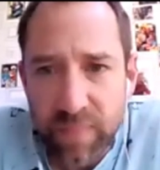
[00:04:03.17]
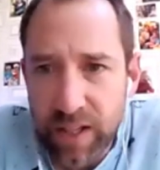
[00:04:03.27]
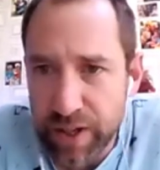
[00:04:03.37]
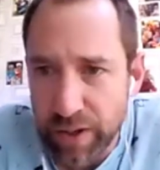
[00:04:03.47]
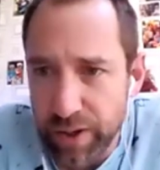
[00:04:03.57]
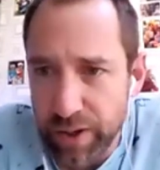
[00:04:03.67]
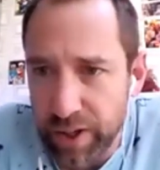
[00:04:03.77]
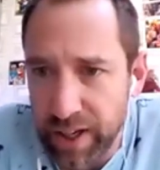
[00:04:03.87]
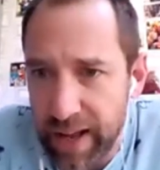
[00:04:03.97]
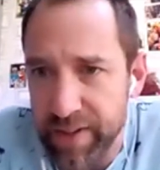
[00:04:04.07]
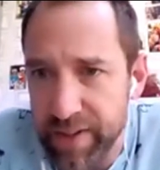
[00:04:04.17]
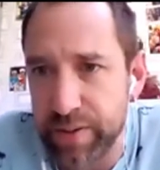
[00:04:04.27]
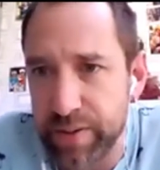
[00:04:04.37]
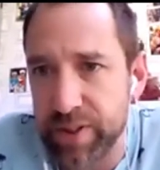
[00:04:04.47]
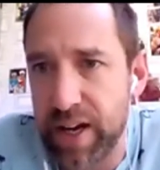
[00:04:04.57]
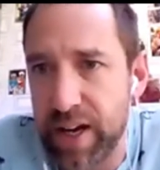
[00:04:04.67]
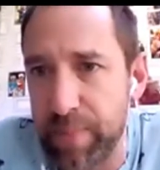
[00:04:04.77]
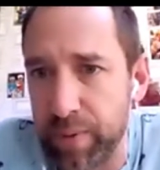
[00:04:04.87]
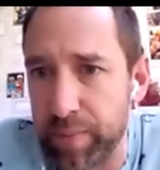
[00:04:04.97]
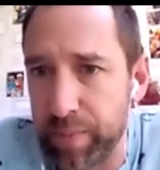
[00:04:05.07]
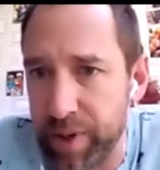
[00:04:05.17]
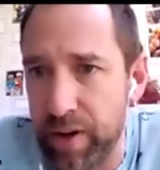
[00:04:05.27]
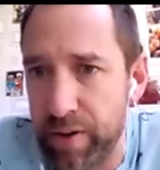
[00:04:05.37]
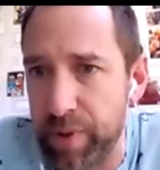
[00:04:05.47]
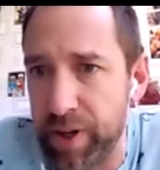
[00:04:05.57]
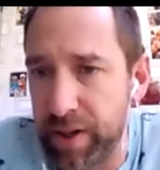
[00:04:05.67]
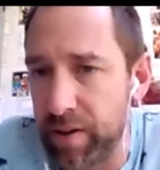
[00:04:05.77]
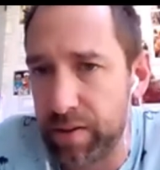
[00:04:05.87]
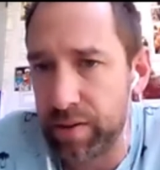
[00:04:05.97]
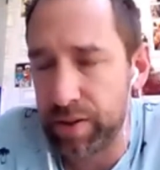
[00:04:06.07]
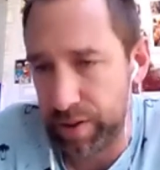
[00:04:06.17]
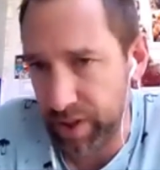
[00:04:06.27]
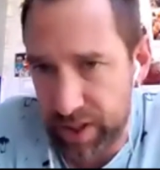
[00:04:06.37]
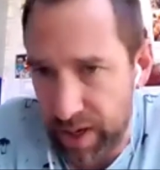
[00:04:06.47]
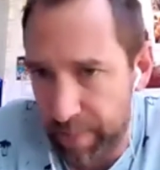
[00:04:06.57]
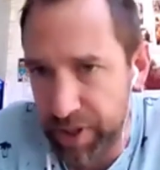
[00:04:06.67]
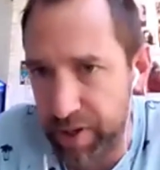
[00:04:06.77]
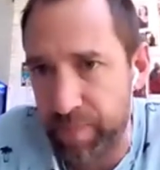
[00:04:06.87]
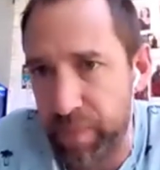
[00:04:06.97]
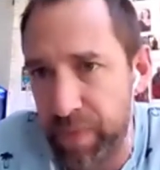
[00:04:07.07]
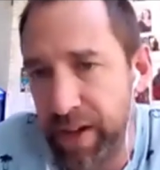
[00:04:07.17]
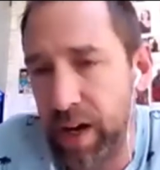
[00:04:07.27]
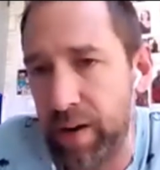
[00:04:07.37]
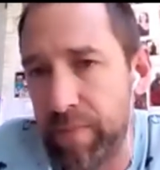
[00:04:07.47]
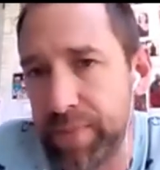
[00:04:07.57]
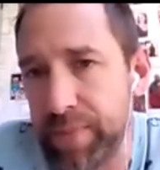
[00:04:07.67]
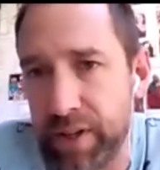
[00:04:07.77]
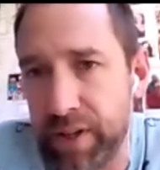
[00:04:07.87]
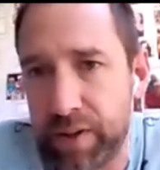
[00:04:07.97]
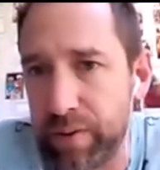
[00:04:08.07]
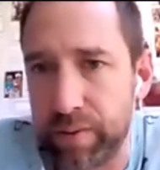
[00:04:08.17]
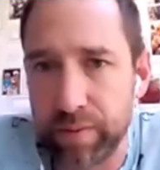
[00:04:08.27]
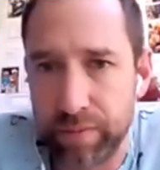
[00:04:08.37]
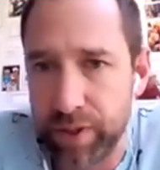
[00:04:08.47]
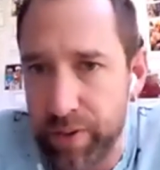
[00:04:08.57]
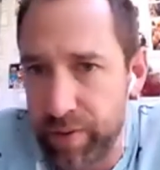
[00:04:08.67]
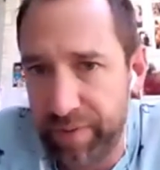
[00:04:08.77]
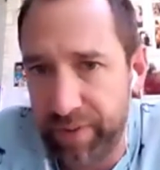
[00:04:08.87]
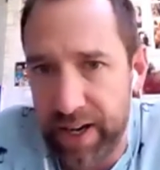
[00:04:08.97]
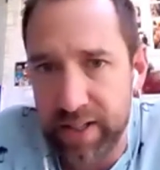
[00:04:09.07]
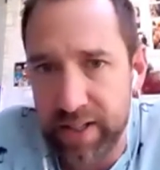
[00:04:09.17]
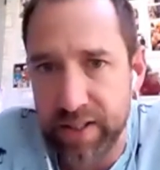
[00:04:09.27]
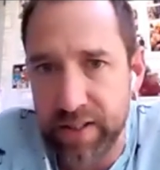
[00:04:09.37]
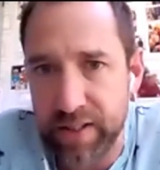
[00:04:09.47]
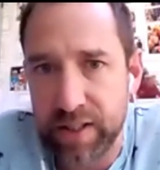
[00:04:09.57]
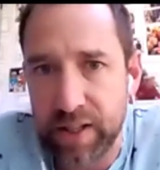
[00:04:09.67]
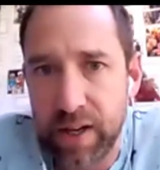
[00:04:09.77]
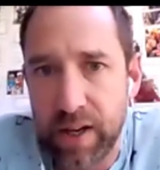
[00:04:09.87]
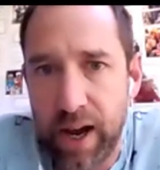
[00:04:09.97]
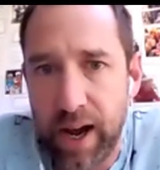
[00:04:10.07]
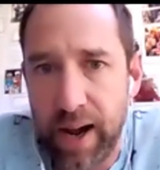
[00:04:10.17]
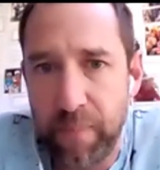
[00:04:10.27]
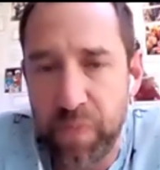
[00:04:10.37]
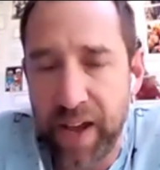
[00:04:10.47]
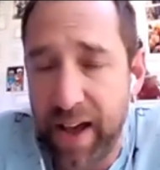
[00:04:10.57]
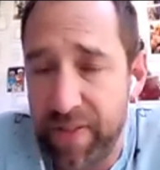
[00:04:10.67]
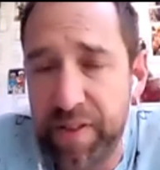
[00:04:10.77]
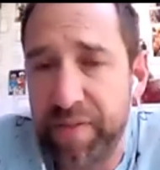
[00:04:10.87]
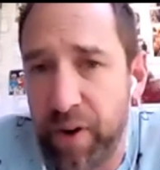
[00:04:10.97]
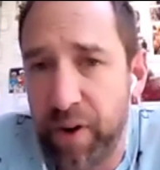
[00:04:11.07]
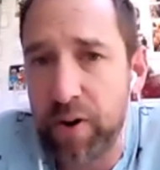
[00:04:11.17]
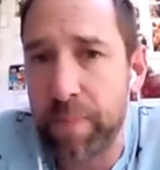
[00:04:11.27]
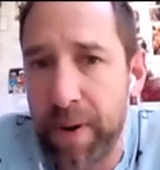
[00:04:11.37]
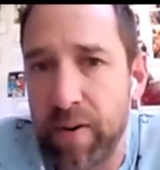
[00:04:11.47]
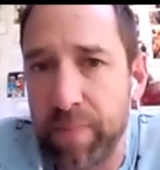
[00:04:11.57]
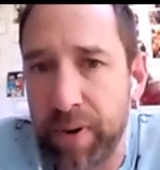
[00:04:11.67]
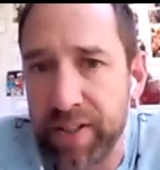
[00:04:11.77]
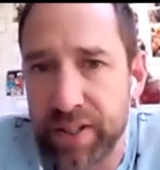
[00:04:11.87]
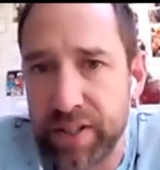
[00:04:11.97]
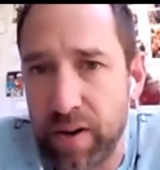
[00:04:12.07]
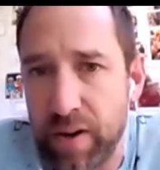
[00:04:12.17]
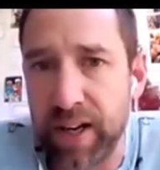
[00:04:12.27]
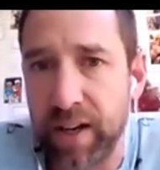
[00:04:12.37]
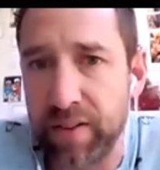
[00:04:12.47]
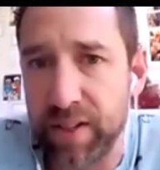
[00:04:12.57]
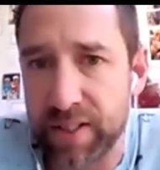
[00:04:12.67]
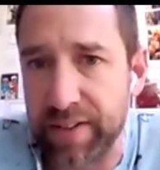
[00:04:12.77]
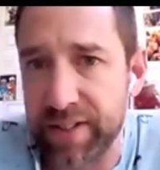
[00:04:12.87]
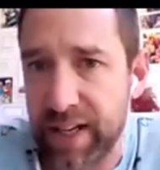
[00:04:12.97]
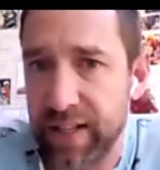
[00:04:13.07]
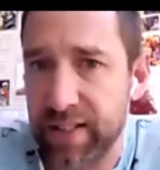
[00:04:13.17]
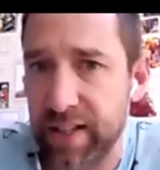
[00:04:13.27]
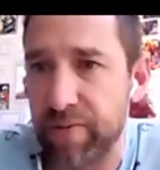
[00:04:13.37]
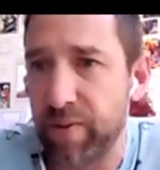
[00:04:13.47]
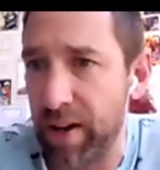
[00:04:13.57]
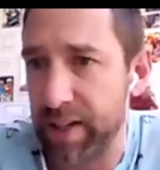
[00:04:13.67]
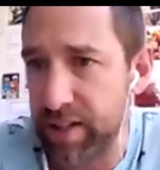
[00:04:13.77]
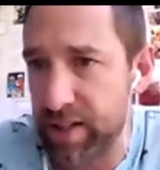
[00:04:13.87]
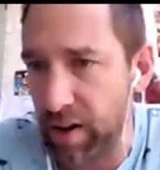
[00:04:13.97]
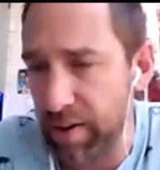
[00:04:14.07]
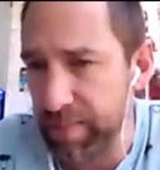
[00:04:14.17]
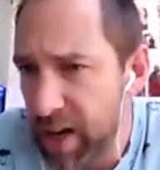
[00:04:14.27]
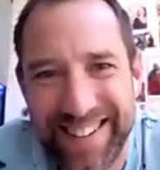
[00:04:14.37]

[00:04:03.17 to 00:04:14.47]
So looking at the seasonal table, we know that we can do the temperature cycle, lunar phases, and then the photoperiod by determining the sunset, sunrise times.